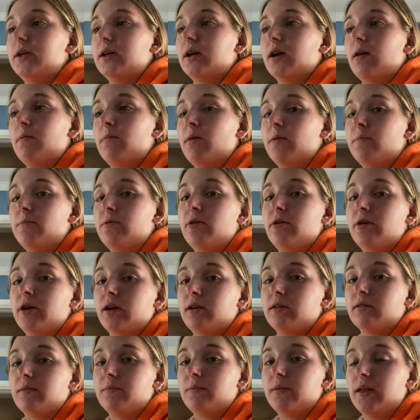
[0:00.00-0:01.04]
yeah, I'm
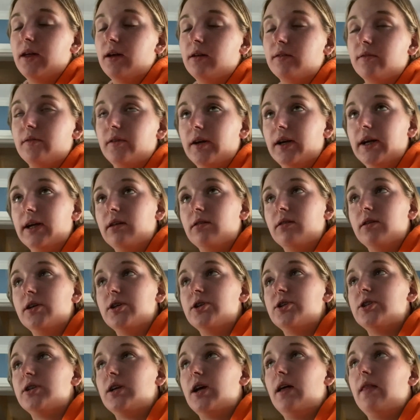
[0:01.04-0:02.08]
uploading some things for
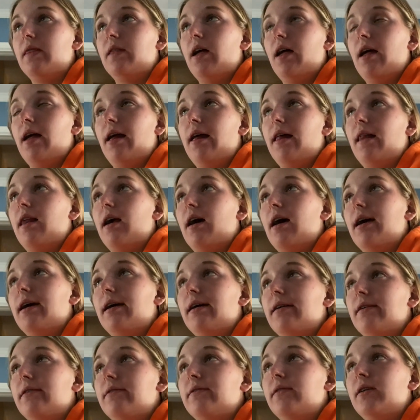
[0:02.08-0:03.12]
English and then I
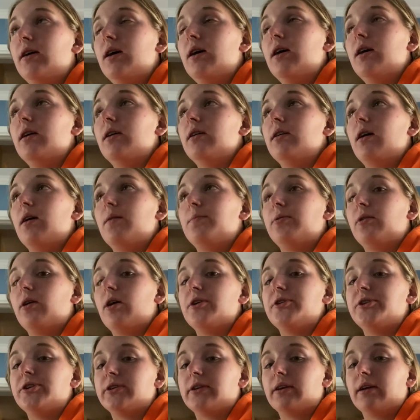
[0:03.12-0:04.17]
have a
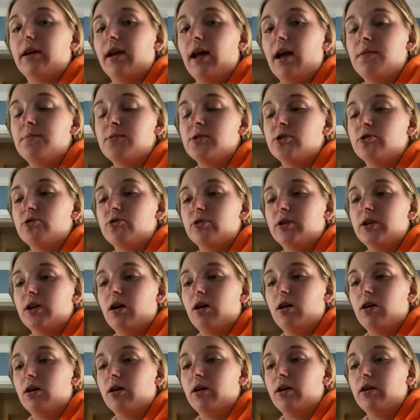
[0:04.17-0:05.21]
project in chemistry,
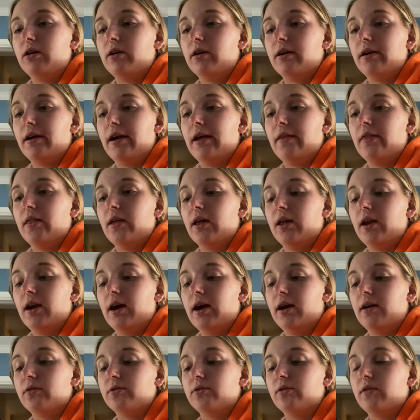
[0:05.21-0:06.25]
art, and then I
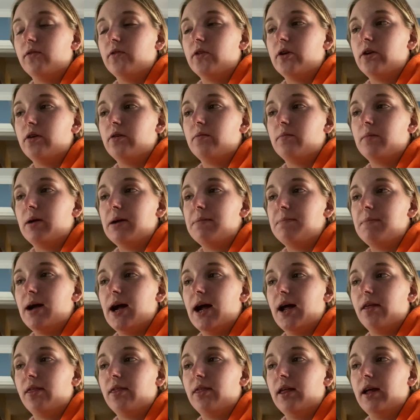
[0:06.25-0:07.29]
also have to do my
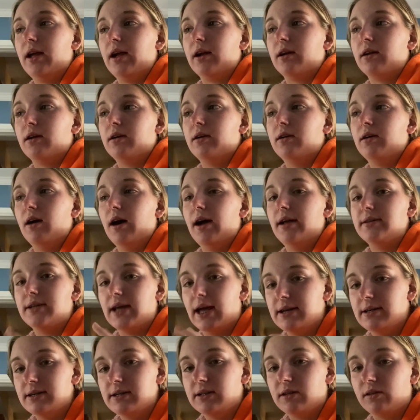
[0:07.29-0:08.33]
math like
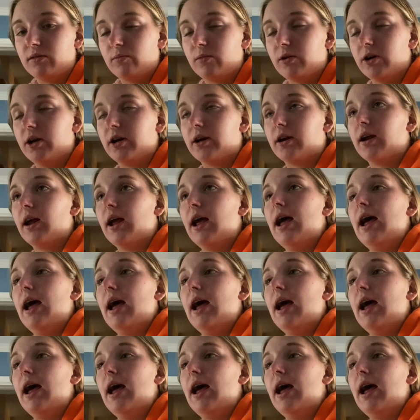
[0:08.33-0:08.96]
attendance work